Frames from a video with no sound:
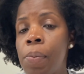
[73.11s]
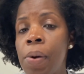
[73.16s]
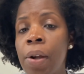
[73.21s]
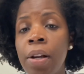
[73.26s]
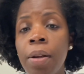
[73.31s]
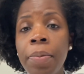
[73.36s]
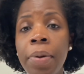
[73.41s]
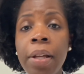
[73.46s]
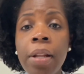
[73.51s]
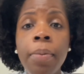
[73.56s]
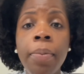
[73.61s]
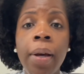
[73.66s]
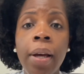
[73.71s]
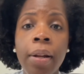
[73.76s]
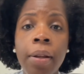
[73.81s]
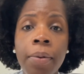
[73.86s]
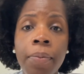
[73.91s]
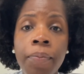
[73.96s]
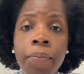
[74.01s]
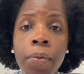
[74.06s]
could be
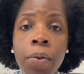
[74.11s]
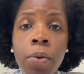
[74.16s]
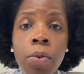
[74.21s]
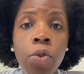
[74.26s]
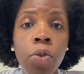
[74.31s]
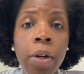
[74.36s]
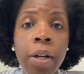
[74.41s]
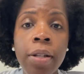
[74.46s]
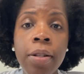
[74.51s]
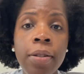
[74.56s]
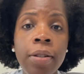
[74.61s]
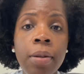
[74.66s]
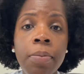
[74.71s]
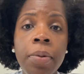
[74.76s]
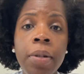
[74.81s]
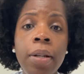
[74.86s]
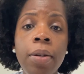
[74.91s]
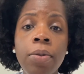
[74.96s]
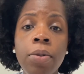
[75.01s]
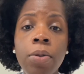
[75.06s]
anybody who trained in
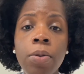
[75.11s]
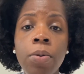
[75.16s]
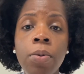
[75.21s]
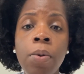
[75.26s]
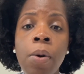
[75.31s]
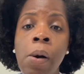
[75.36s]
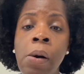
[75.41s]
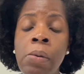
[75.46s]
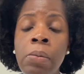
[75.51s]
something else who